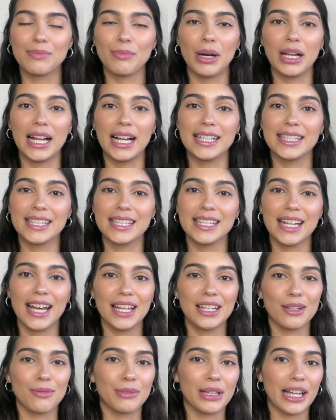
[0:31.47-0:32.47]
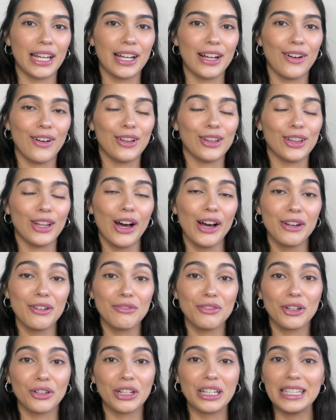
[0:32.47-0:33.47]
but I did end up getting a lot
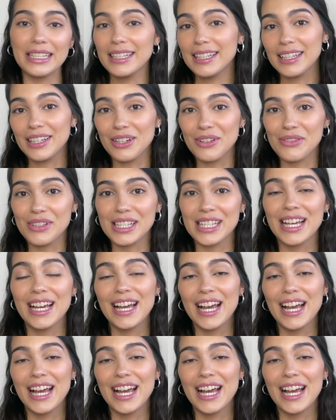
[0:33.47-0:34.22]
of great gifts,